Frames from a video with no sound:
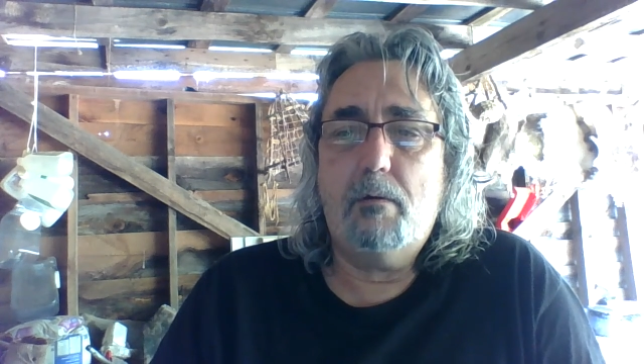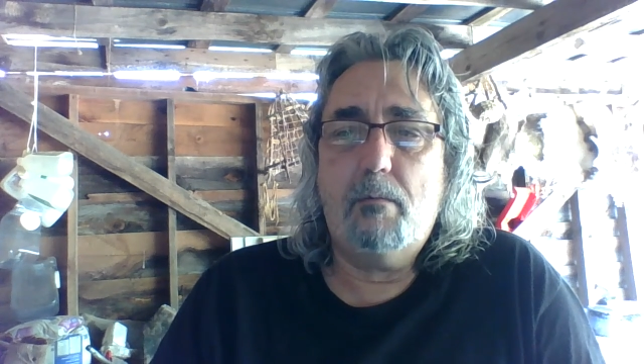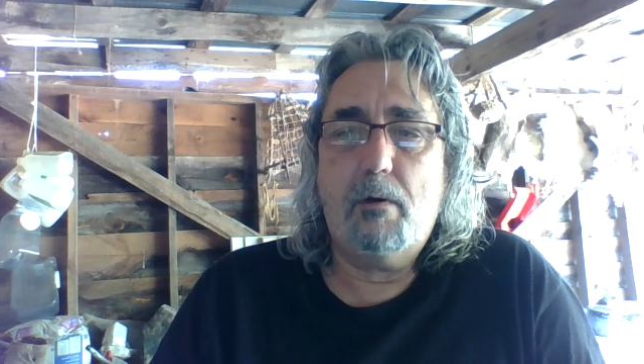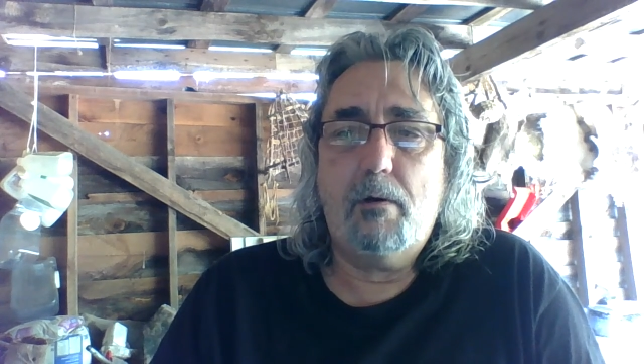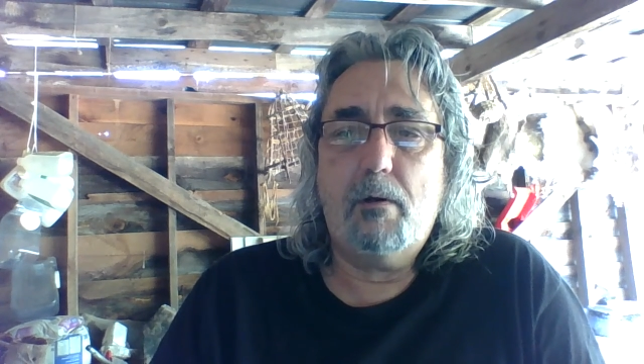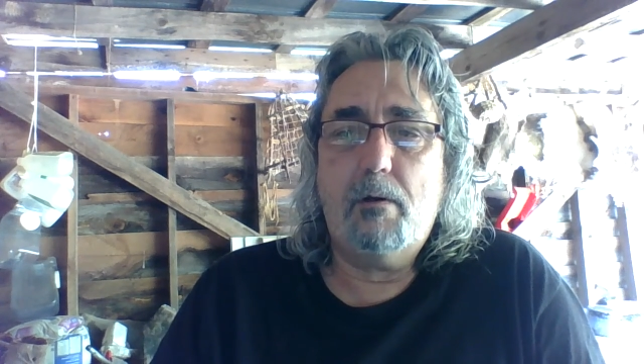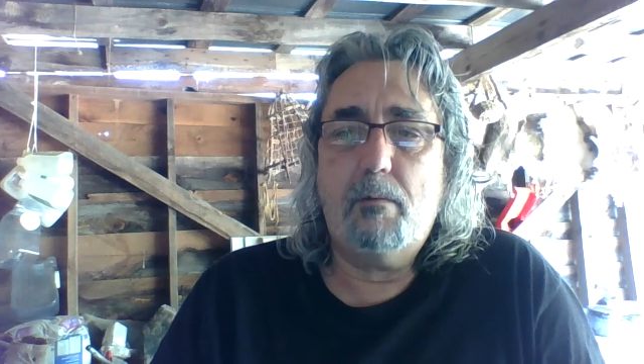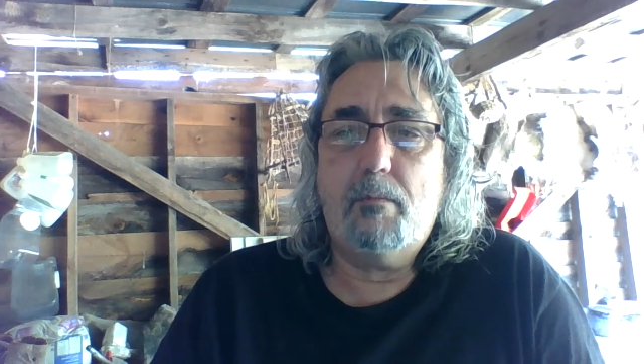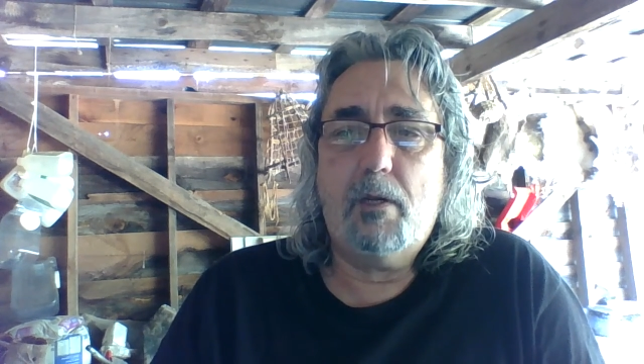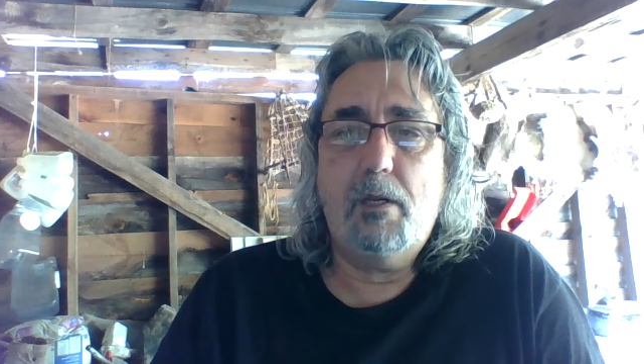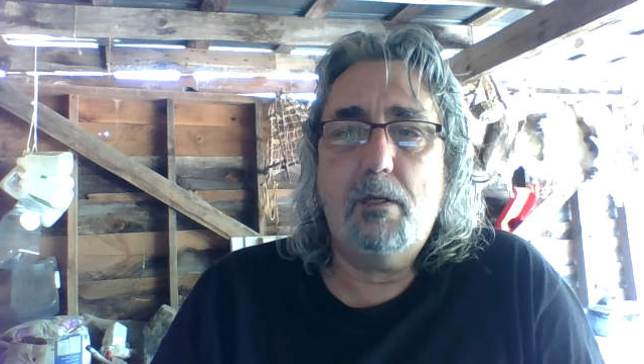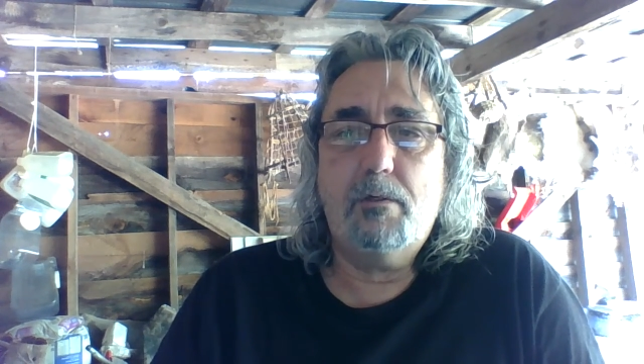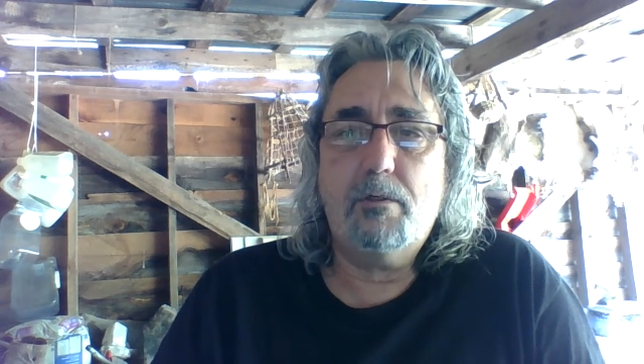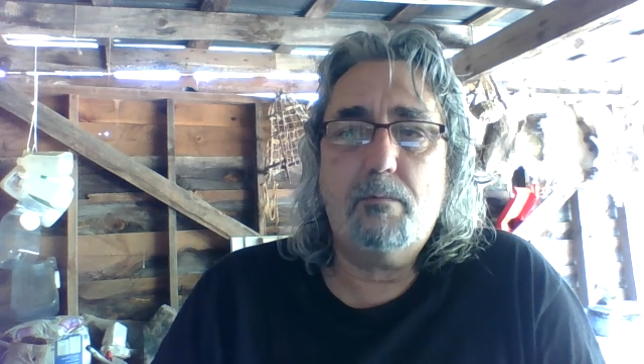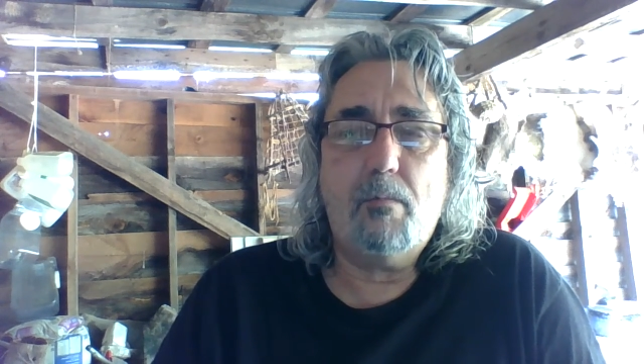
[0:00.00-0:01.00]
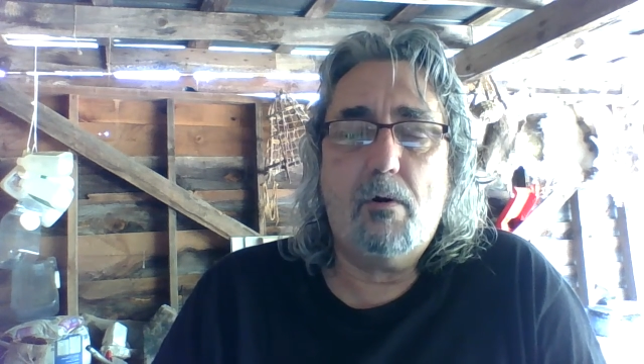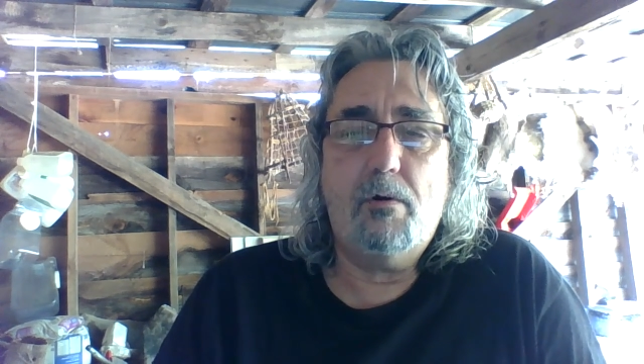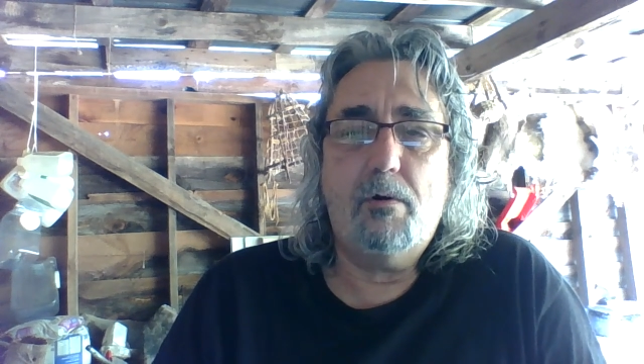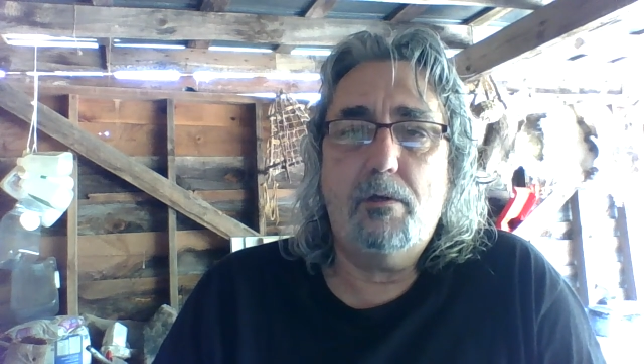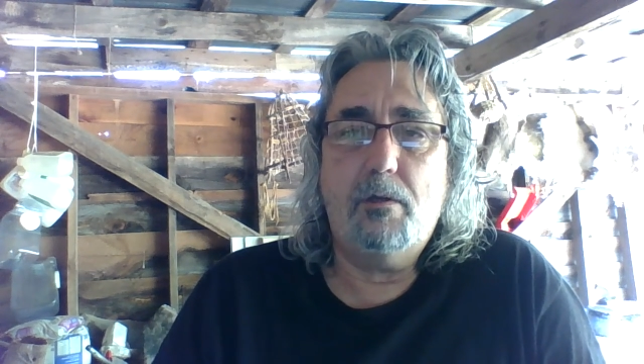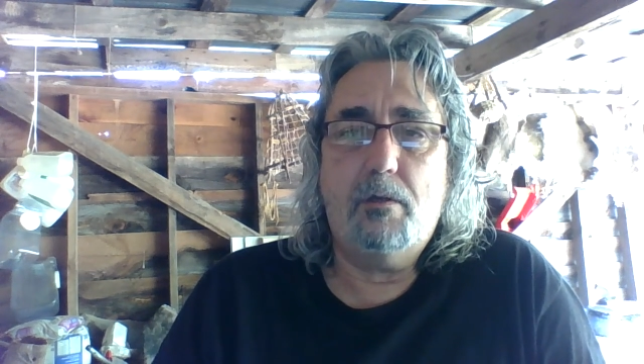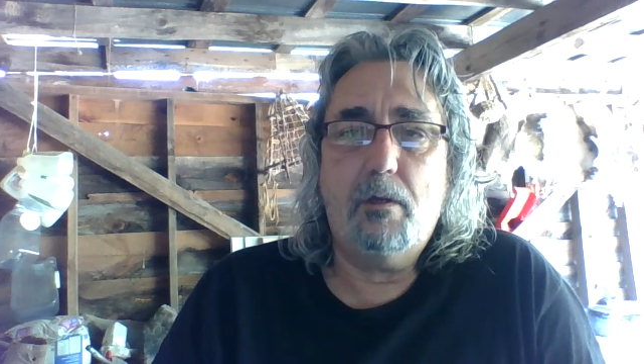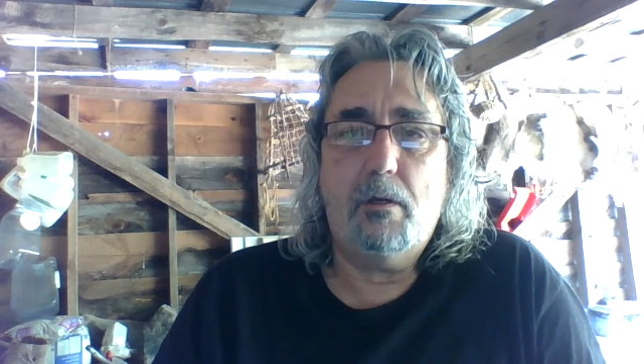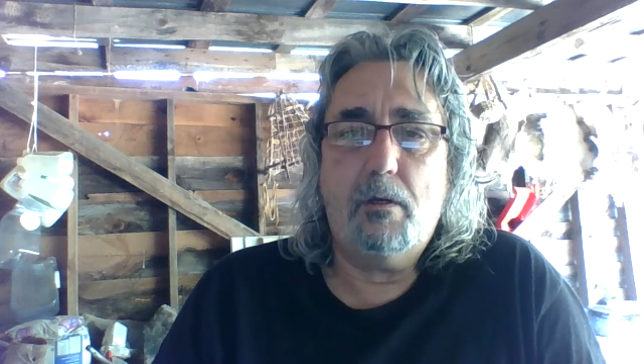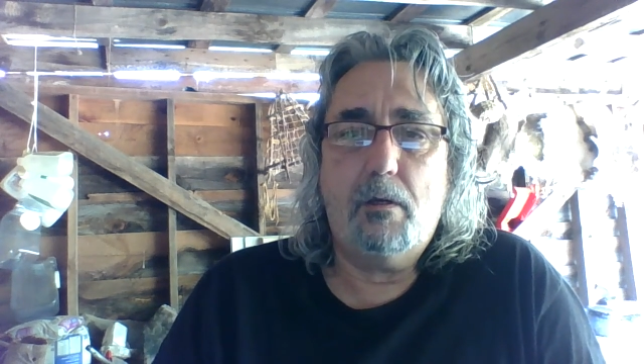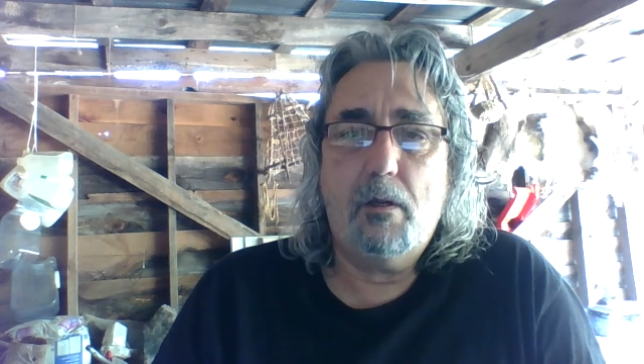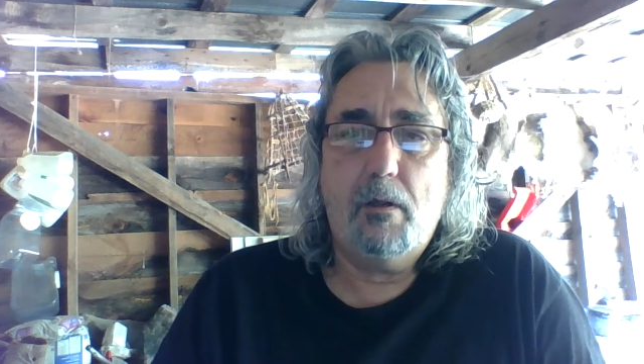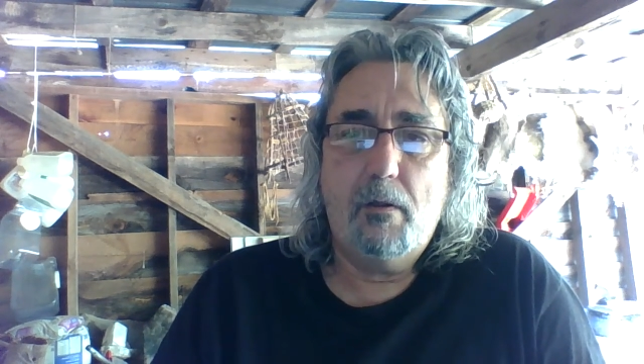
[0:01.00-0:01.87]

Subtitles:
Their kids are smart as anything,